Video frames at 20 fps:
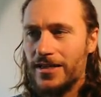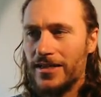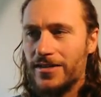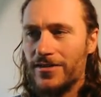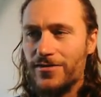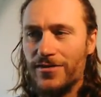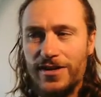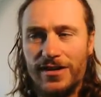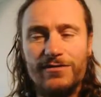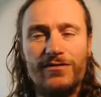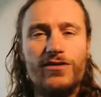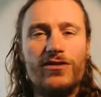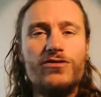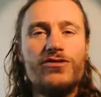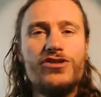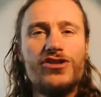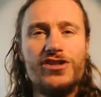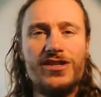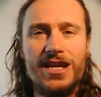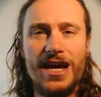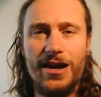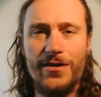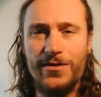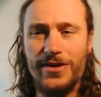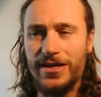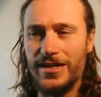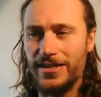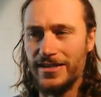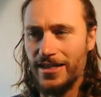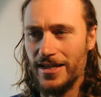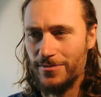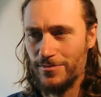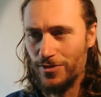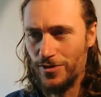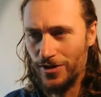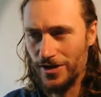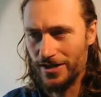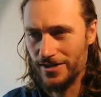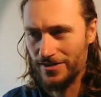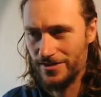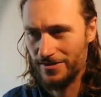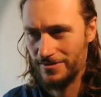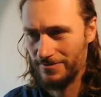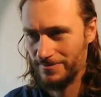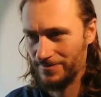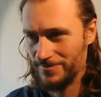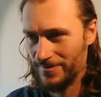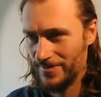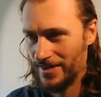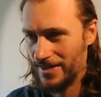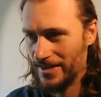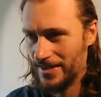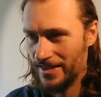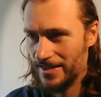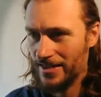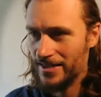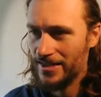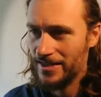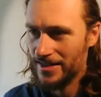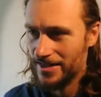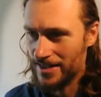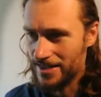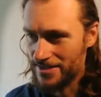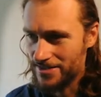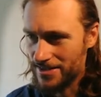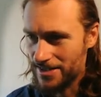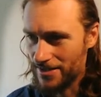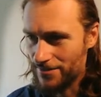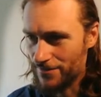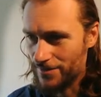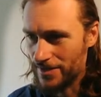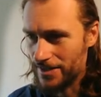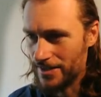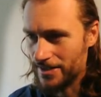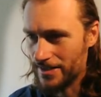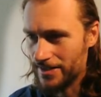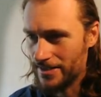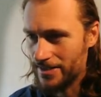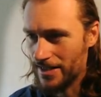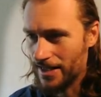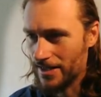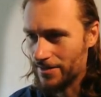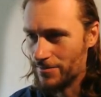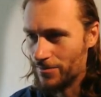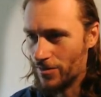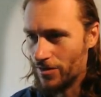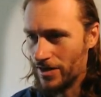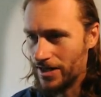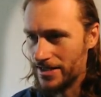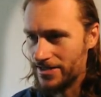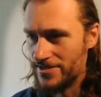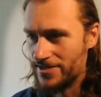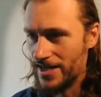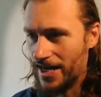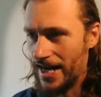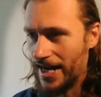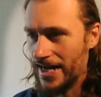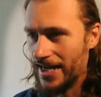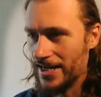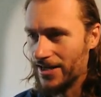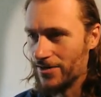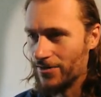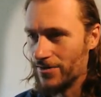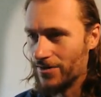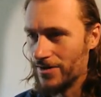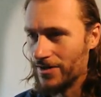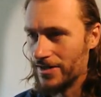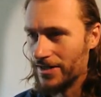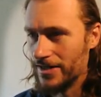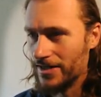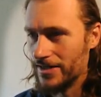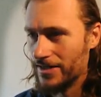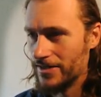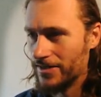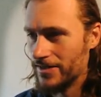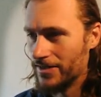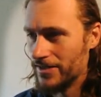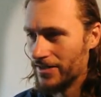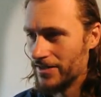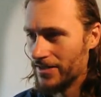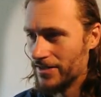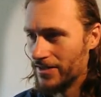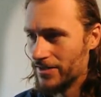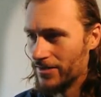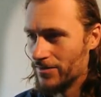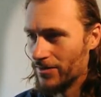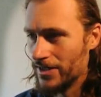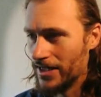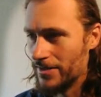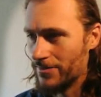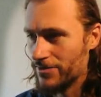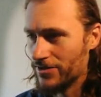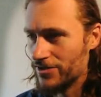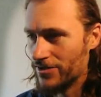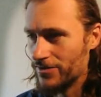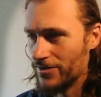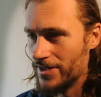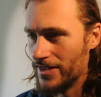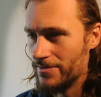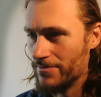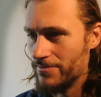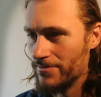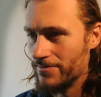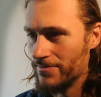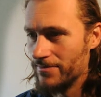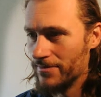revolutionary at that point. Let's see if he's like more or less dying or what happens to him.